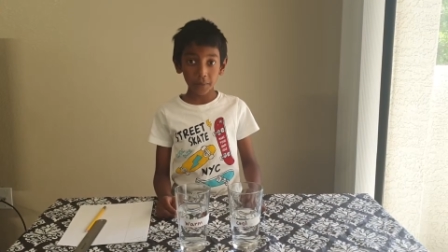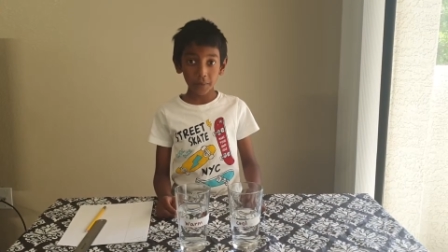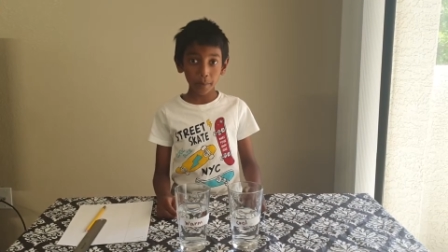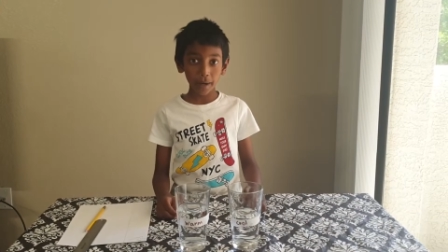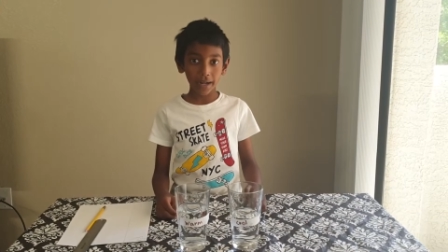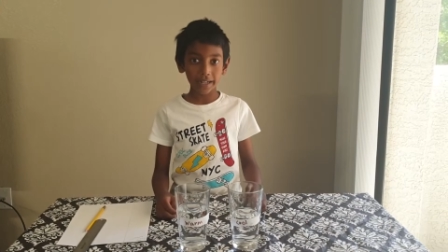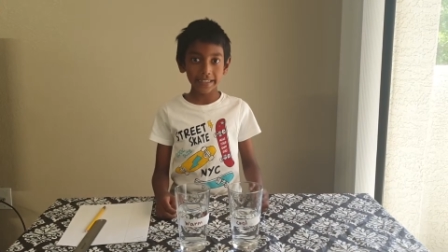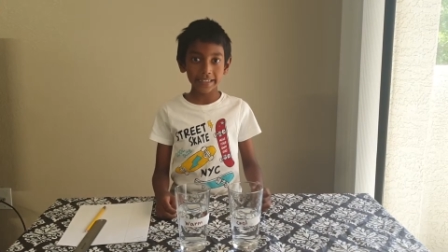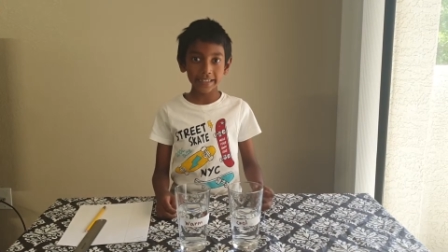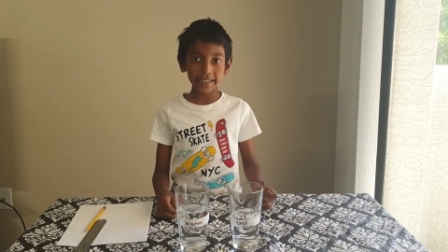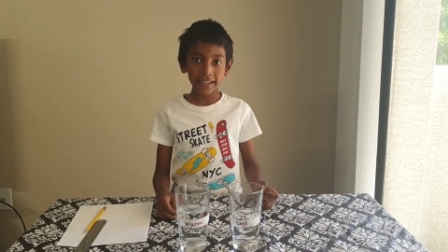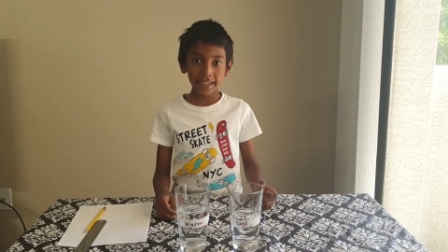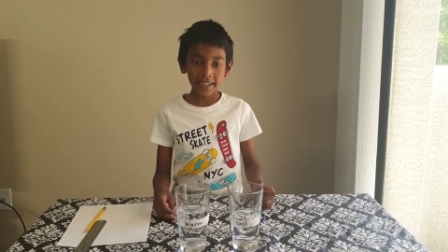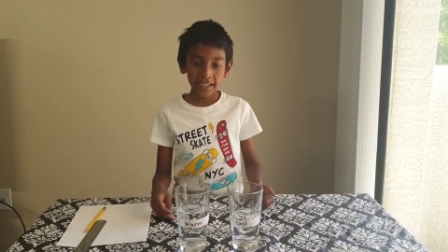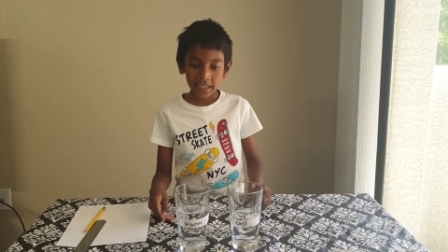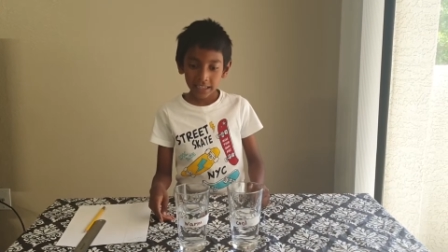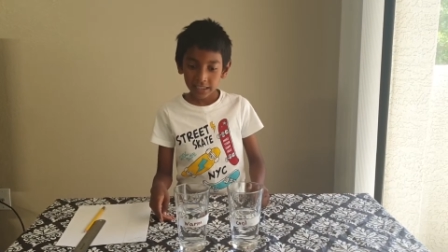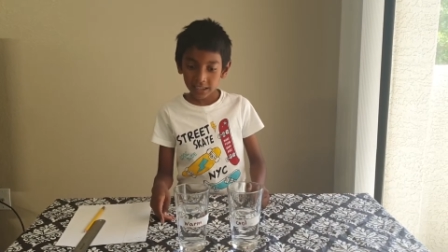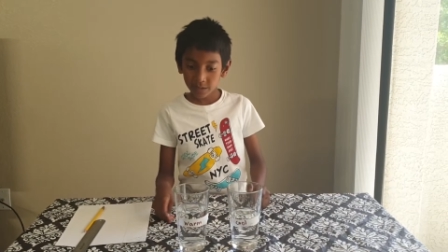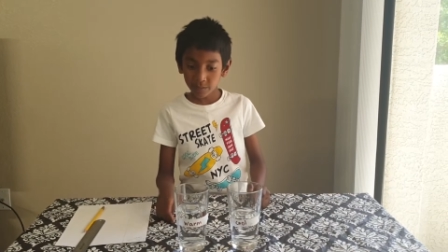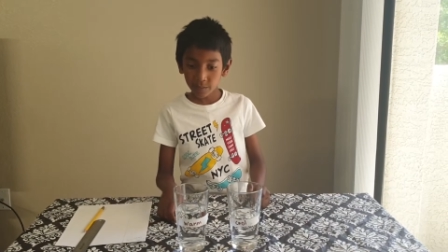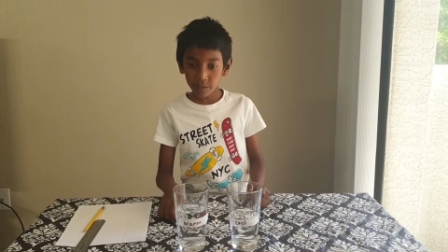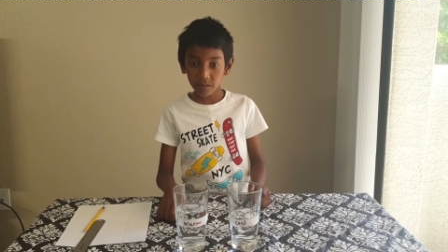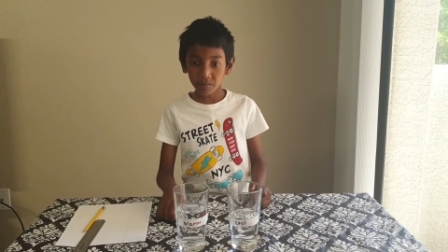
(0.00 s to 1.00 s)
everybody,
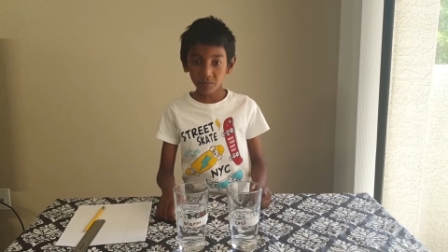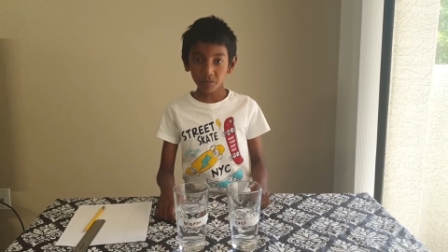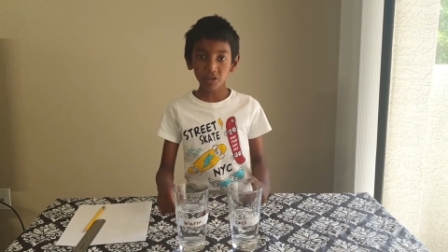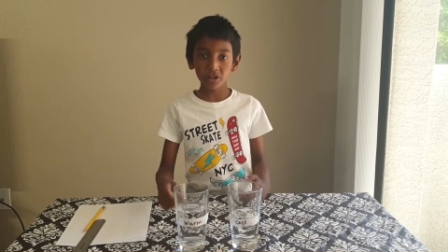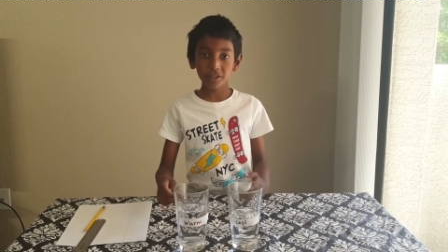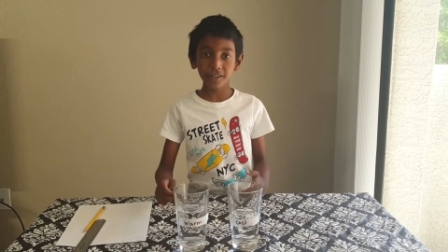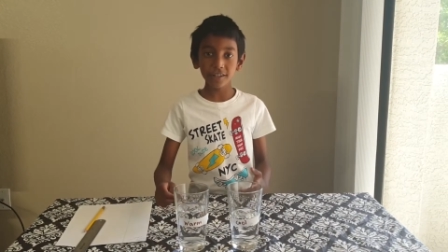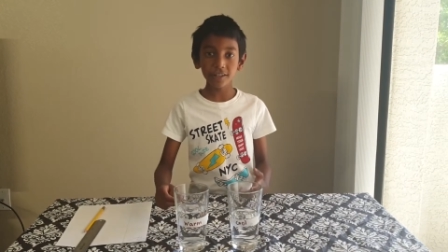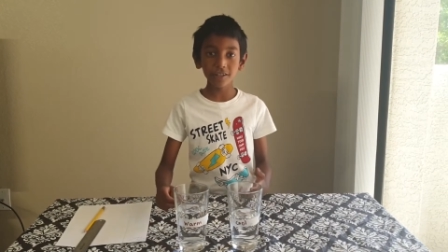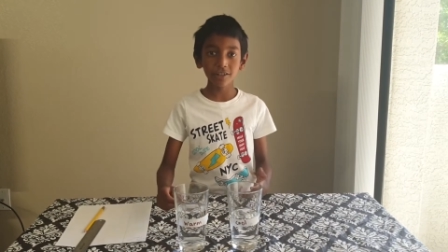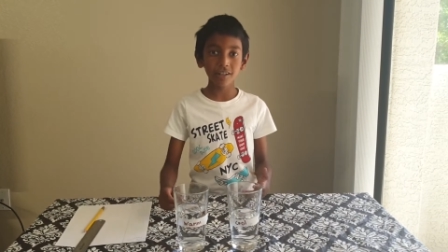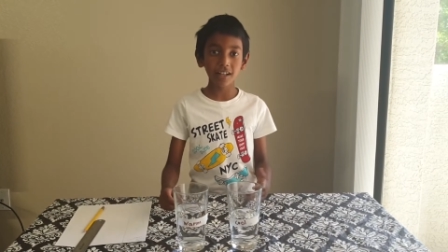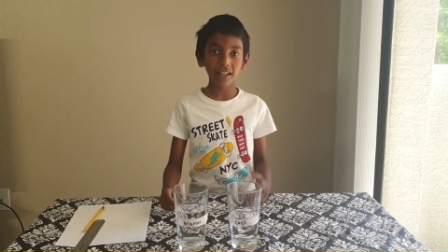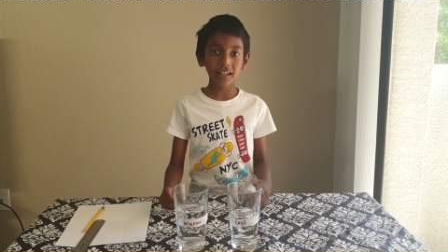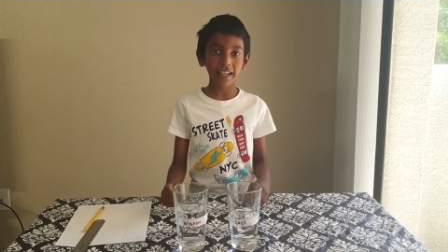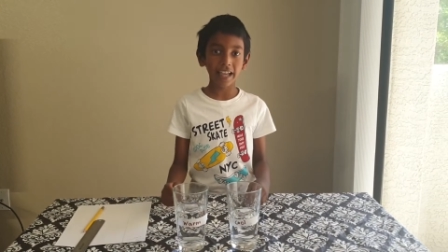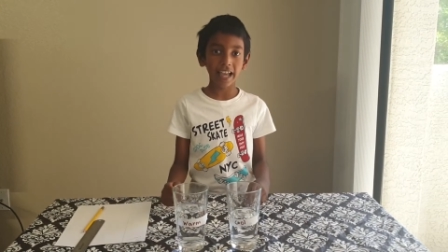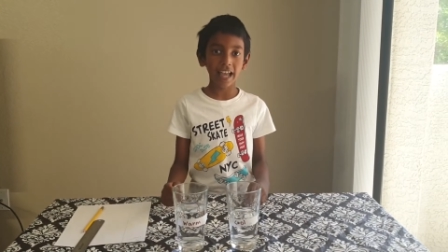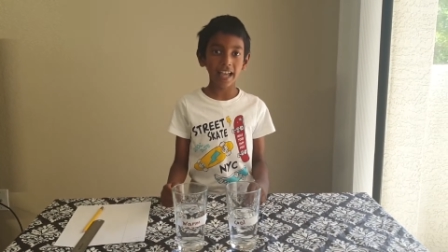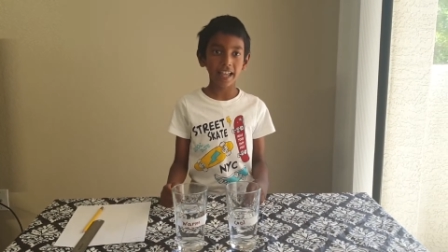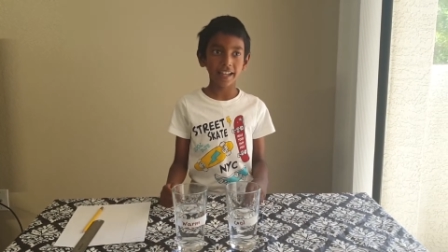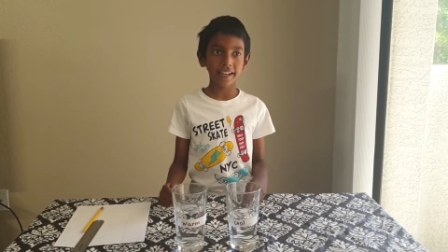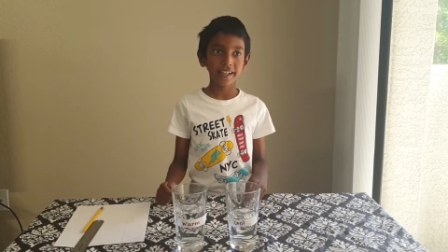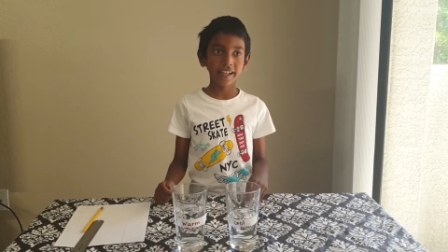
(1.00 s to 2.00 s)
it's me Mukil
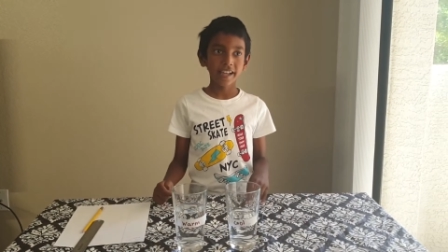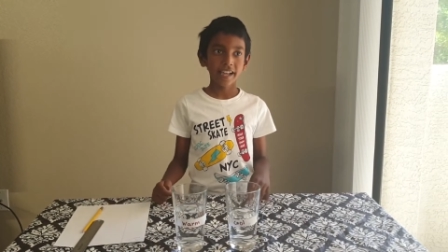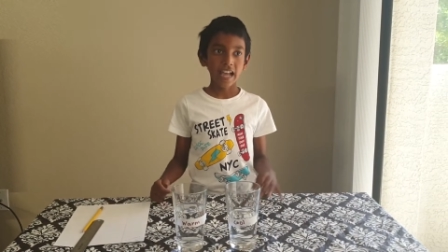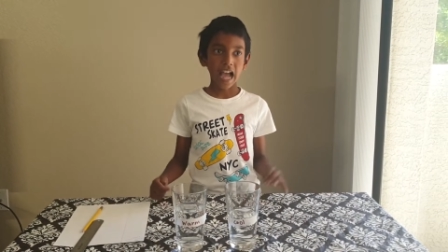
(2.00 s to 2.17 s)
again.